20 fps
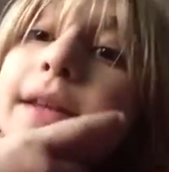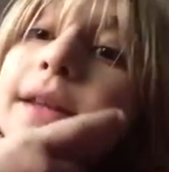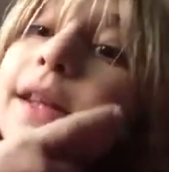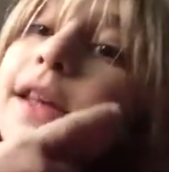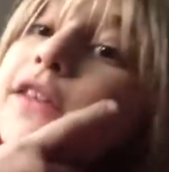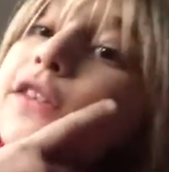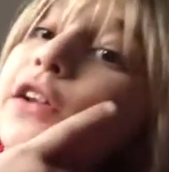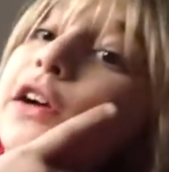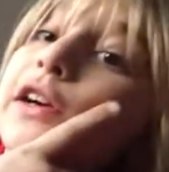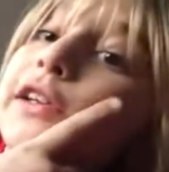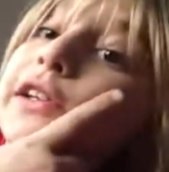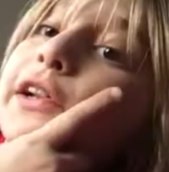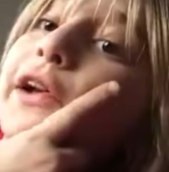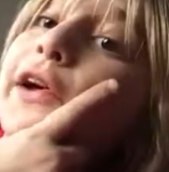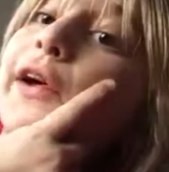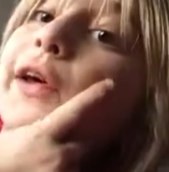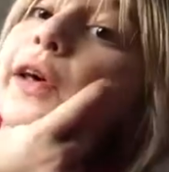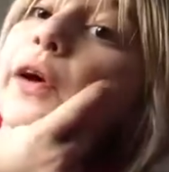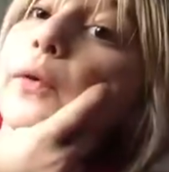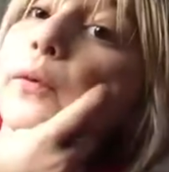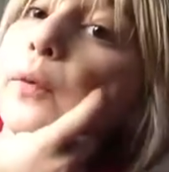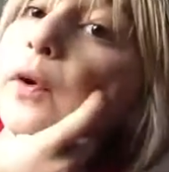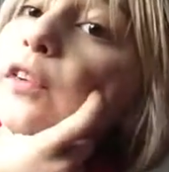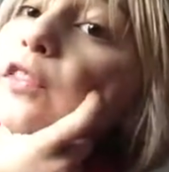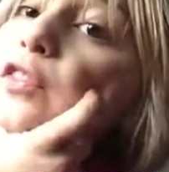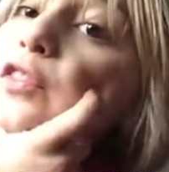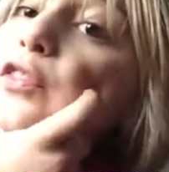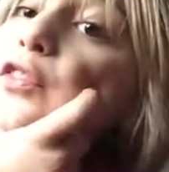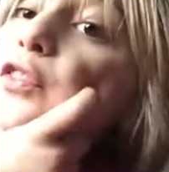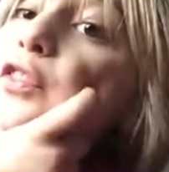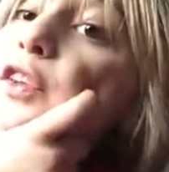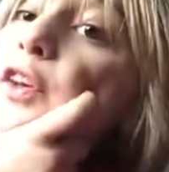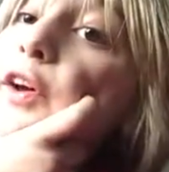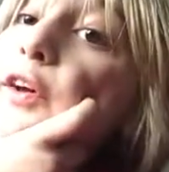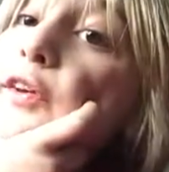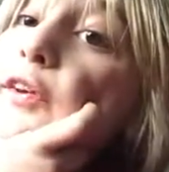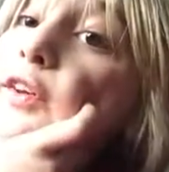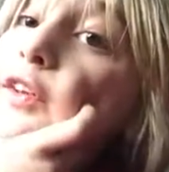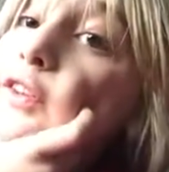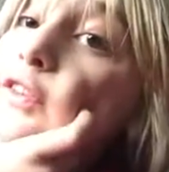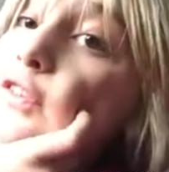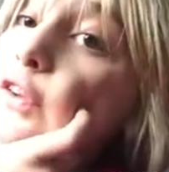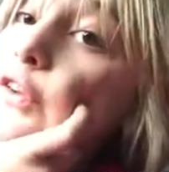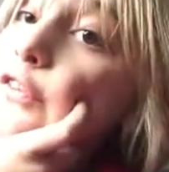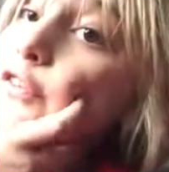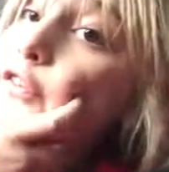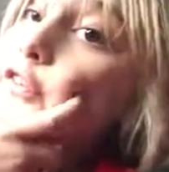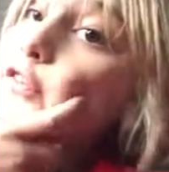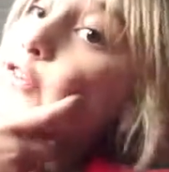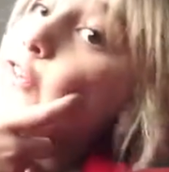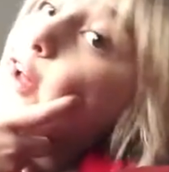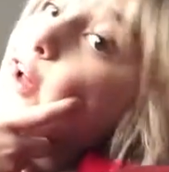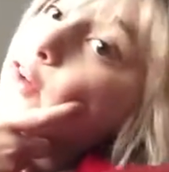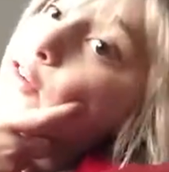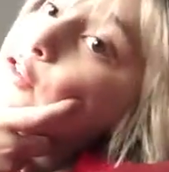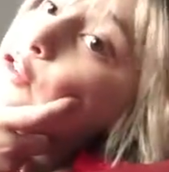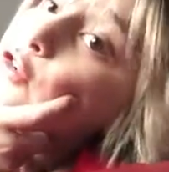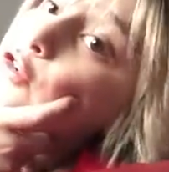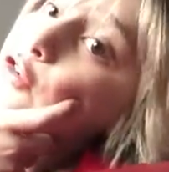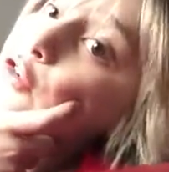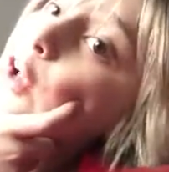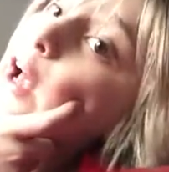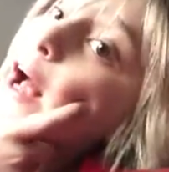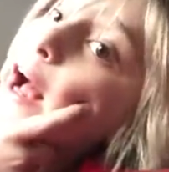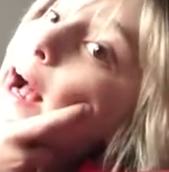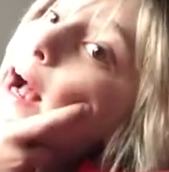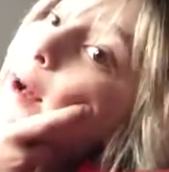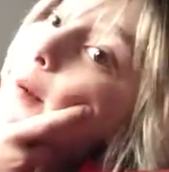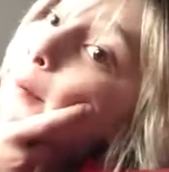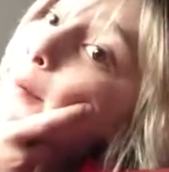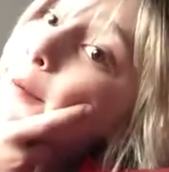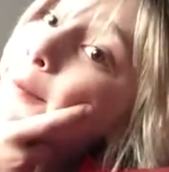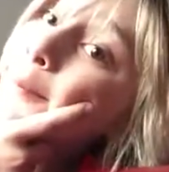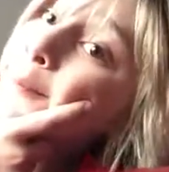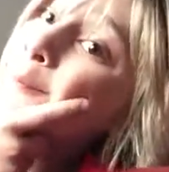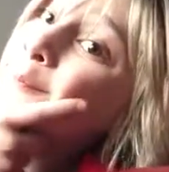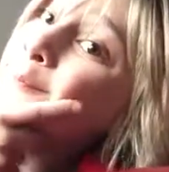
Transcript: They started airing original series such as Dexter's Lab,